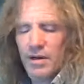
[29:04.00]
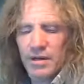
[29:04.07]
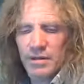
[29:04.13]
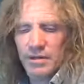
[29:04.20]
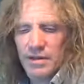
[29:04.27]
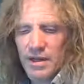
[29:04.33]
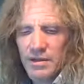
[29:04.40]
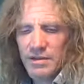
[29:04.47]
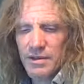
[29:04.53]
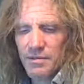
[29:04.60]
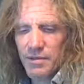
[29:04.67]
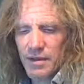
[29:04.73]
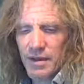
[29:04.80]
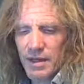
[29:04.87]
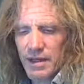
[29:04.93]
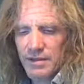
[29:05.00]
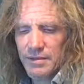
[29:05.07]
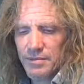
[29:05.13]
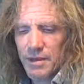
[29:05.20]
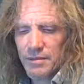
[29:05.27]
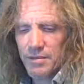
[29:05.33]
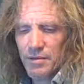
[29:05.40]
want to discuss it with. I
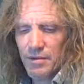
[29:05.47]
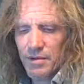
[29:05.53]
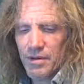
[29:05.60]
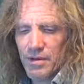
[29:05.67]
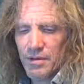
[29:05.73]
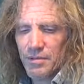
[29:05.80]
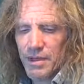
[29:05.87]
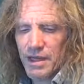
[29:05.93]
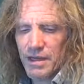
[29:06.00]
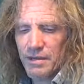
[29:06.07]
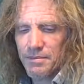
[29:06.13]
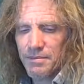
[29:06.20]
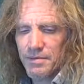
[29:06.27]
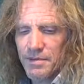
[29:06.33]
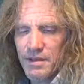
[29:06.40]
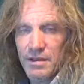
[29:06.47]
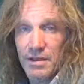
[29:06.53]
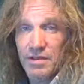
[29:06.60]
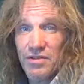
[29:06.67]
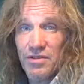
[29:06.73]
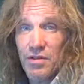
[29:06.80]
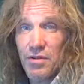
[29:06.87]
guess people who are going to make up
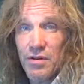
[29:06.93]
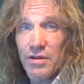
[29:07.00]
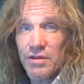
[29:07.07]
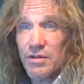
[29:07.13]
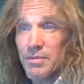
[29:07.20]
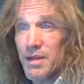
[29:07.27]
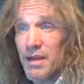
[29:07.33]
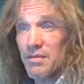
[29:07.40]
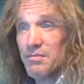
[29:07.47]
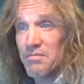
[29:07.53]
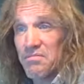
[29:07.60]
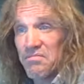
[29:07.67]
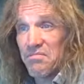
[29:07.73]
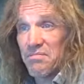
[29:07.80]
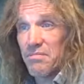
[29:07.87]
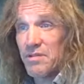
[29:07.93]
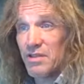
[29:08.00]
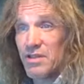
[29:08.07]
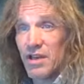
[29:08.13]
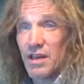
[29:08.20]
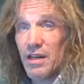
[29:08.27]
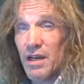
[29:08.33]
silly stories about mm,
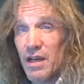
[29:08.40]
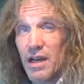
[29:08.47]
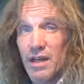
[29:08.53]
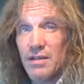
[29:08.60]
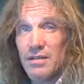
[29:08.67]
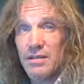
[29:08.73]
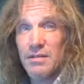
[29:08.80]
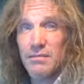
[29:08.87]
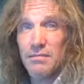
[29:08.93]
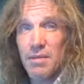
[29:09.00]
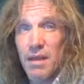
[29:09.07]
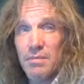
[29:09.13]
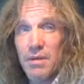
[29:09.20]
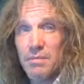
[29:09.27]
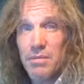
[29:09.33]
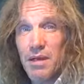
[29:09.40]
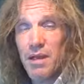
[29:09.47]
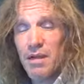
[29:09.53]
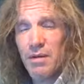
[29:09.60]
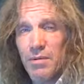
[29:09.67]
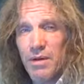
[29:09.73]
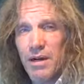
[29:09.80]
Jedi's and blah, blah,
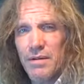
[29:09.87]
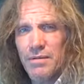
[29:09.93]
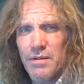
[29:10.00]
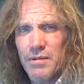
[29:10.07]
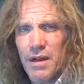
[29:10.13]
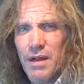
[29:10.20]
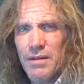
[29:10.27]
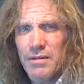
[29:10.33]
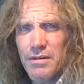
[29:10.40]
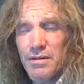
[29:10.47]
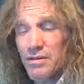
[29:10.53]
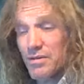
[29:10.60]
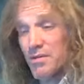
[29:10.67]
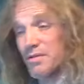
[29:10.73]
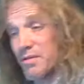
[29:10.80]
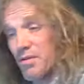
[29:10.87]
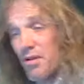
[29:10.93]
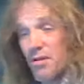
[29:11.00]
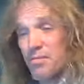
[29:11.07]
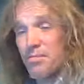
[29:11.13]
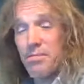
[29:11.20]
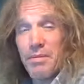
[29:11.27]
blah, or whatever, right? You're just going to
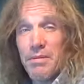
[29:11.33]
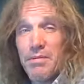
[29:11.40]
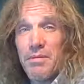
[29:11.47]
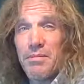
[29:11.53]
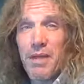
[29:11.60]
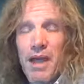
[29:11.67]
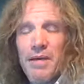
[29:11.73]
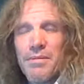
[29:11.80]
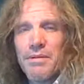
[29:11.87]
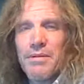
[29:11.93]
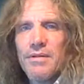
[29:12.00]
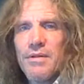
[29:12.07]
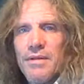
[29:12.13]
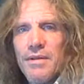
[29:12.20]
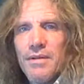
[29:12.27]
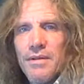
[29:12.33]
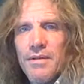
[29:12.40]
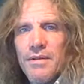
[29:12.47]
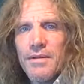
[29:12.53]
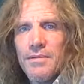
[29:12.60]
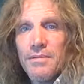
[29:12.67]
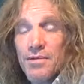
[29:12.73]
talk bibble babble.
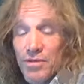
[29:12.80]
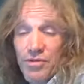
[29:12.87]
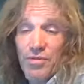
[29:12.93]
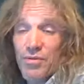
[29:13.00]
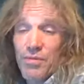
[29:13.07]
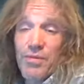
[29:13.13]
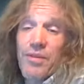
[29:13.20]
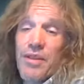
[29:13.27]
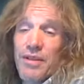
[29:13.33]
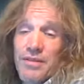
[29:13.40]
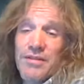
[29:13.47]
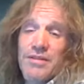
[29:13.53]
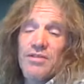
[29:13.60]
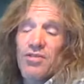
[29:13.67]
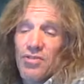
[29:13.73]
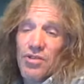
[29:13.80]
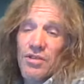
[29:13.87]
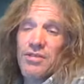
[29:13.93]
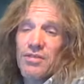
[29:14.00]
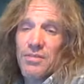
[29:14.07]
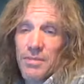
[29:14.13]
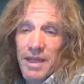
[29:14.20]
Because the truth is, it's
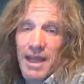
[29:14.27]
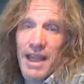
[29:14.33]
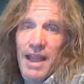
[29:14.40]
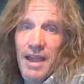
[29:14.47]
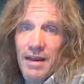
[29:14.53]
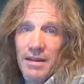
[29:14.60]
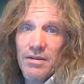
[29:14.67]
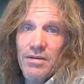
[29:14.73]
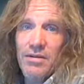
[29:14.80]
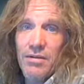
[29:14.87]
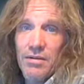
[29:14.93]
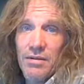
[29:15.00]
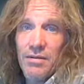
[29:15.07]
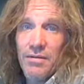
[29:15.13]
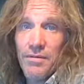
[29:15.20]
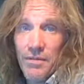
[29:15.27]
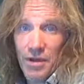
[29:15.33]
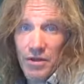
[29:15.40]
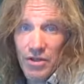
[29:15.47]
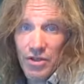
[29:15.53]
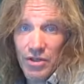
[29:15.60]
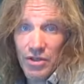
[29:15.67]
just a mechanical
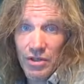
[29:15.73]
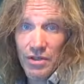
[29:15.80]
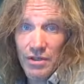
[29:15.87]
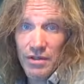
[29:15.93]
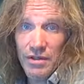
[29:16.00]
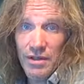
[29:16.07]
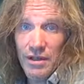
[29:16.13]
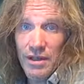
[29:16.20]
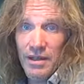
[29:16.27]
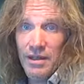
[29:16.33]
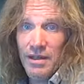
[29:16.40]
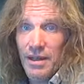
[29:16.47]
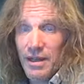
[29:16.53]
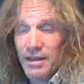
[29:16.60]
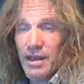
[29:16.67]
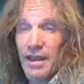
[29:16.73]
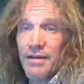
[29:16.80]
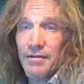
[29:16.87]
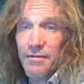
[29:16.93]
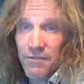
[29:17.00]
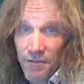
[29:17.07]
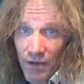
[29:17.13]
function, and
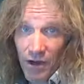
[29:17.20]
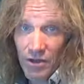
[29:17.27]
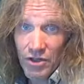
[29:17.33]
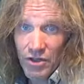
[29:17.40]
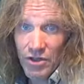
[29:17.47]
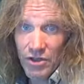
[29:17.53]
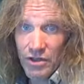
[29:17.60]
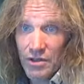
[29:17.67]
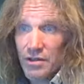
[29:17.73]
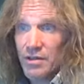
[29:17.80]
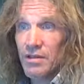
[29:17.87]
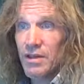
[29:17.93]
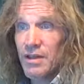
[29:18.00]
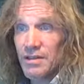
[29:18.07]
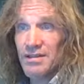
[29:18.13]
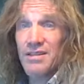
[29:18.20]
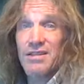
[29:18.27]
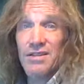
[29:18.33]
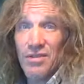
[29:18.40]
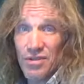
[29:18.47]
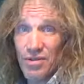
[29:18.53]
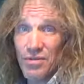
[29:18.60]
that function is
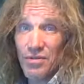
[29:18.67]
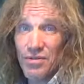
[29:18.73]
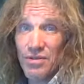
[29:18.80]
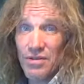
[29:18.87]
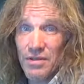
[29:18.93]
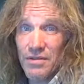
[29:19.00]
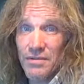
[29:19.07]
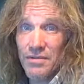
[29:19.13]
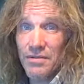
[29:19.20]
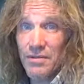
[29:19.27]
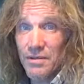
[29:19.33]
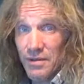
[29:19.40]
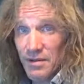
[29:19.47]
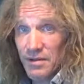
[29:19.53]
conducive